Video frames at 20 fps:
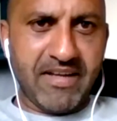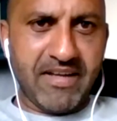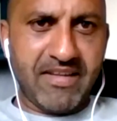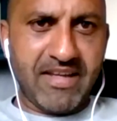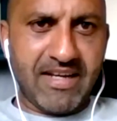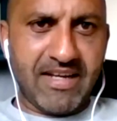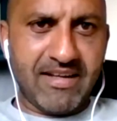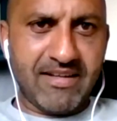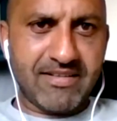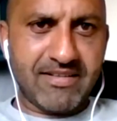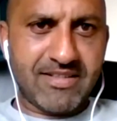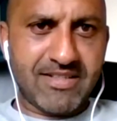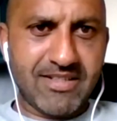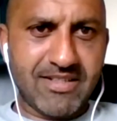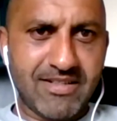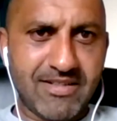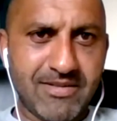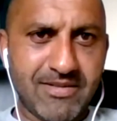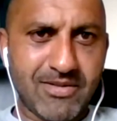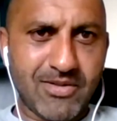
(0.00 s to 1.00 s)
that
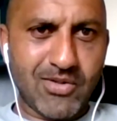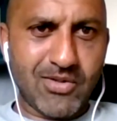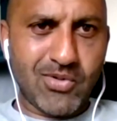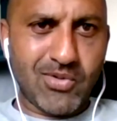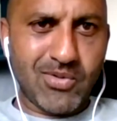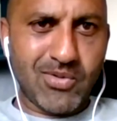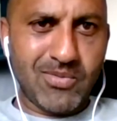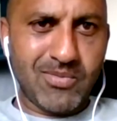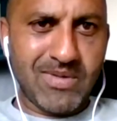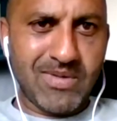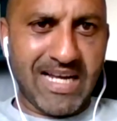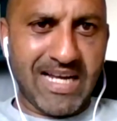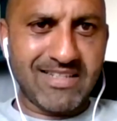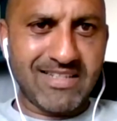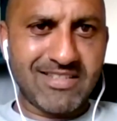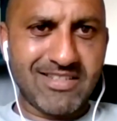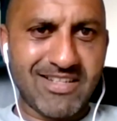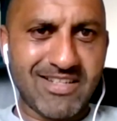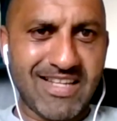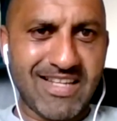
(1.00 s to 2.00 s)

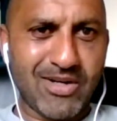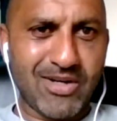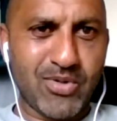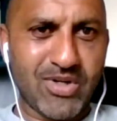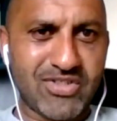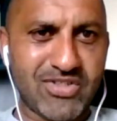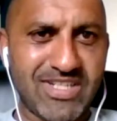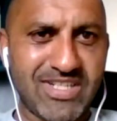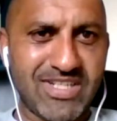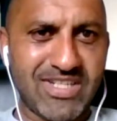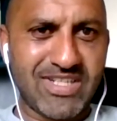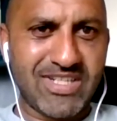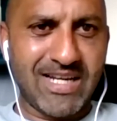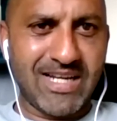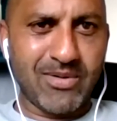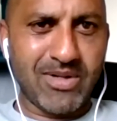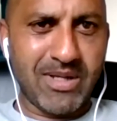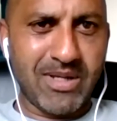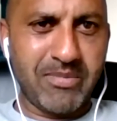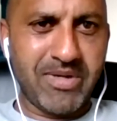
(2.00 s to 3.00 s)
answer to that question
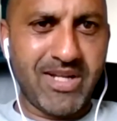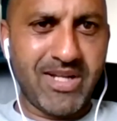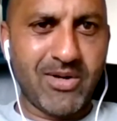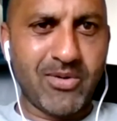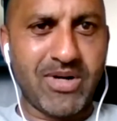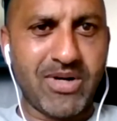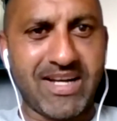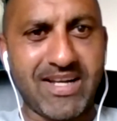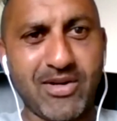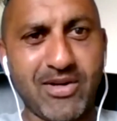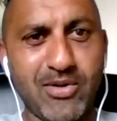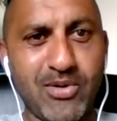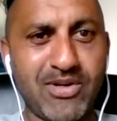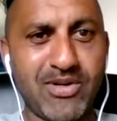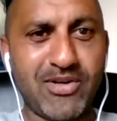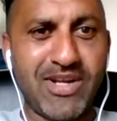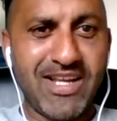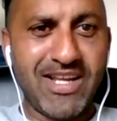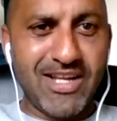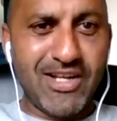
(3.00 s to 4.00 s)
out, let me know. I can go and
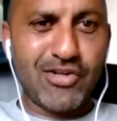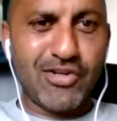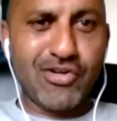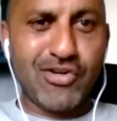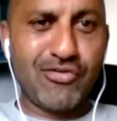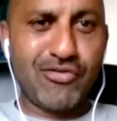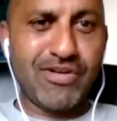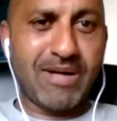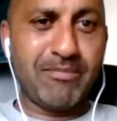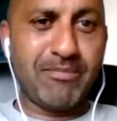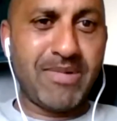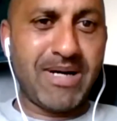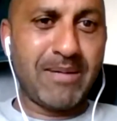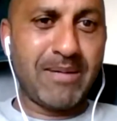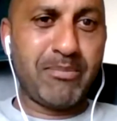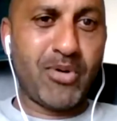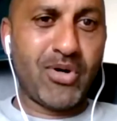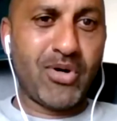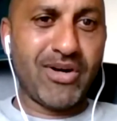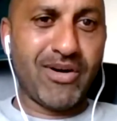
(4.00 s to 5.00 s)
grab my
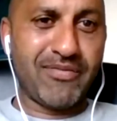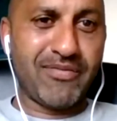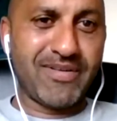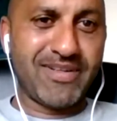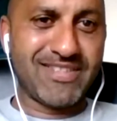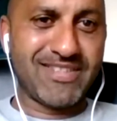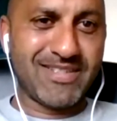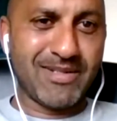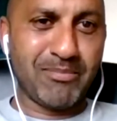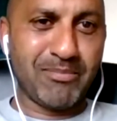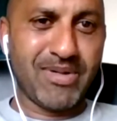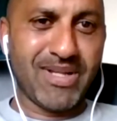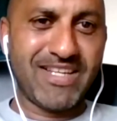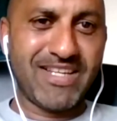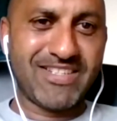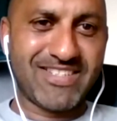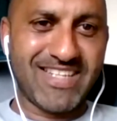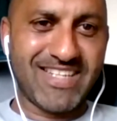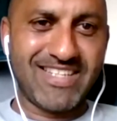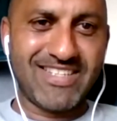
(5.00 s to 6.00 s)
boy off his
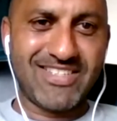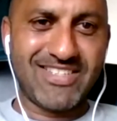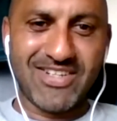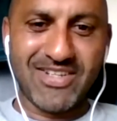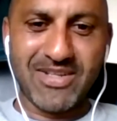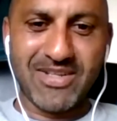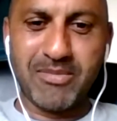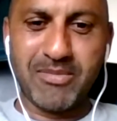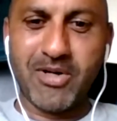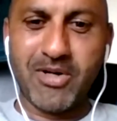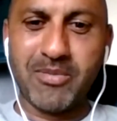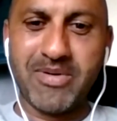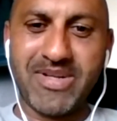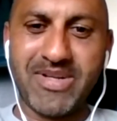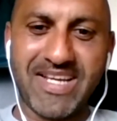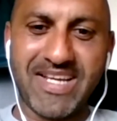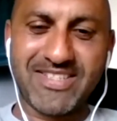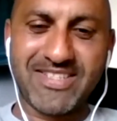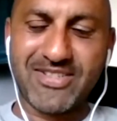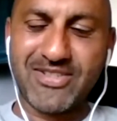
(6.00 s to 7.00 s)
PlayStation at the moment
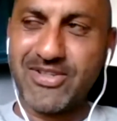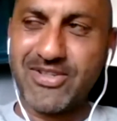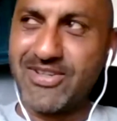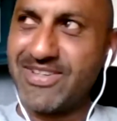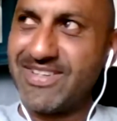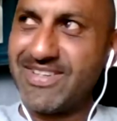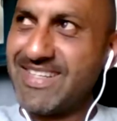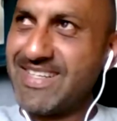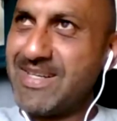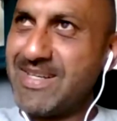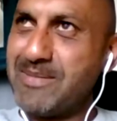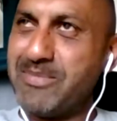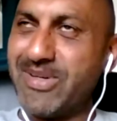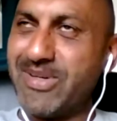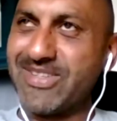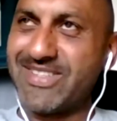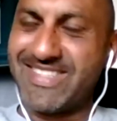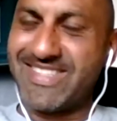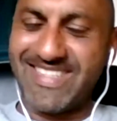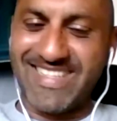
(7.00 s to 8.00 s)
next door.
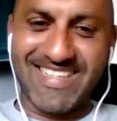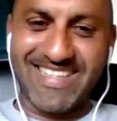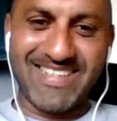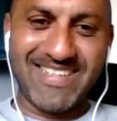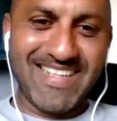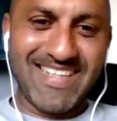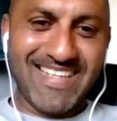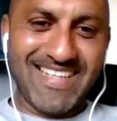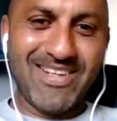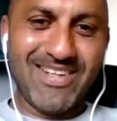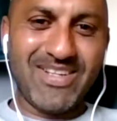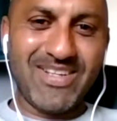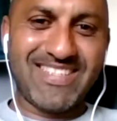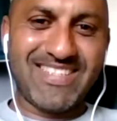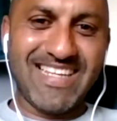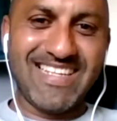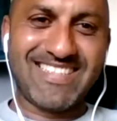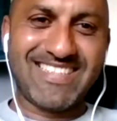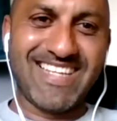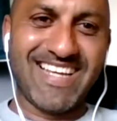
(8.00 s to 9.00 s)
But no,
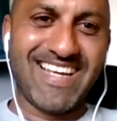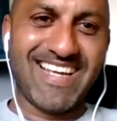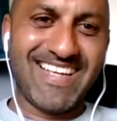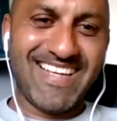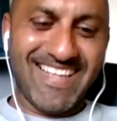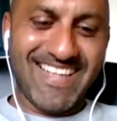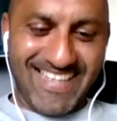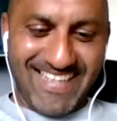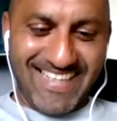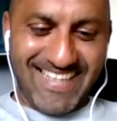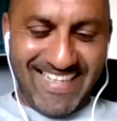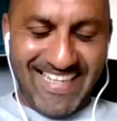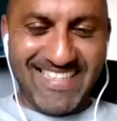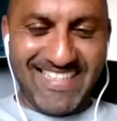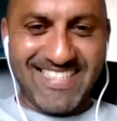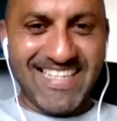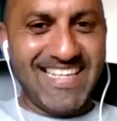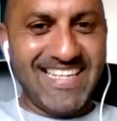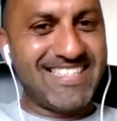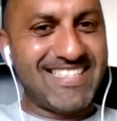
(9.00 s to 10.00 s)
it's
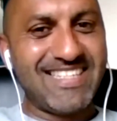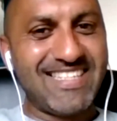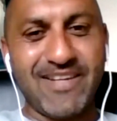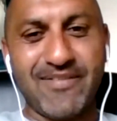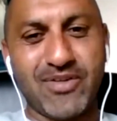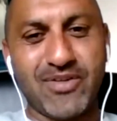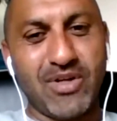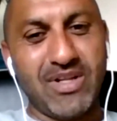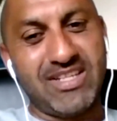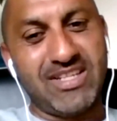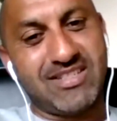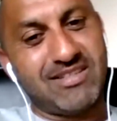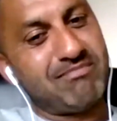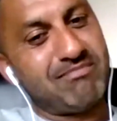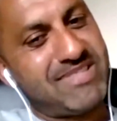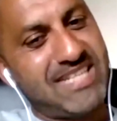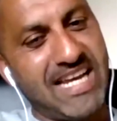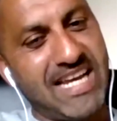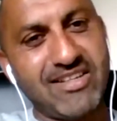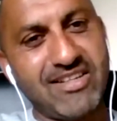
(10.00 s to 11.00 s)
a difficult. Listen,
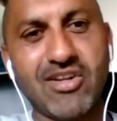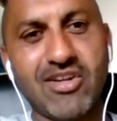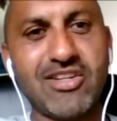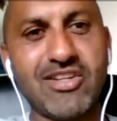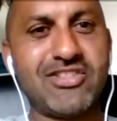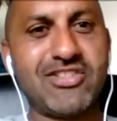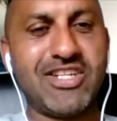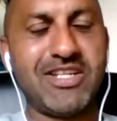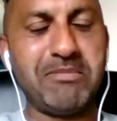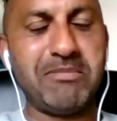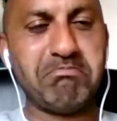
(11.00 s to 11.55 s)
technology